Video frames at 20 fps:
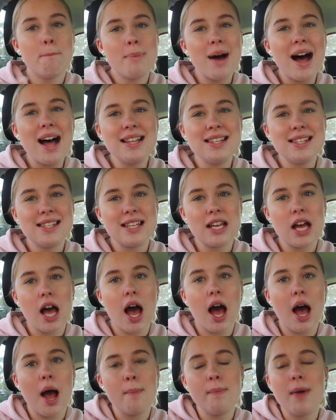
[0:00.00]
But
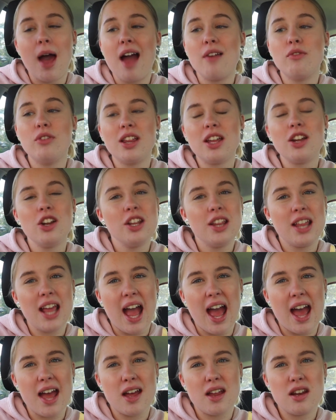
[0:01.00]
I really
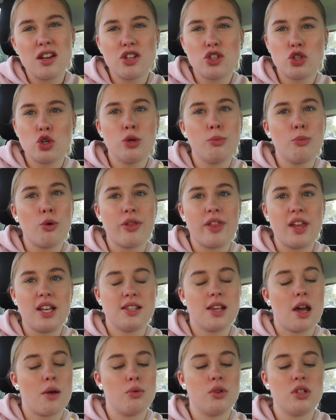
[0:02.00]
only had two more
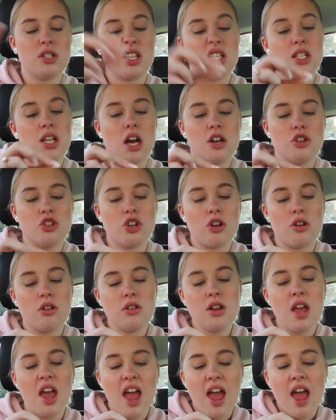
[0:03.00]
things I wanted to touch
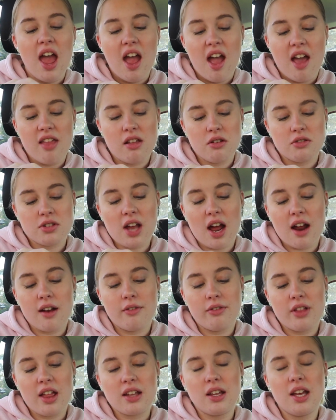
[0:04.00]
on, and that was
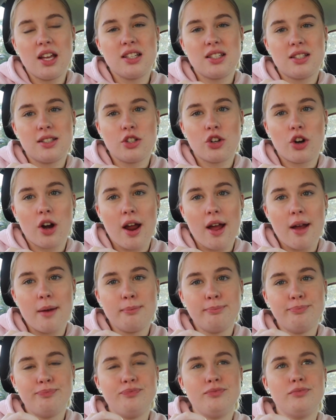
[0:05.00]
kind of like Instagram.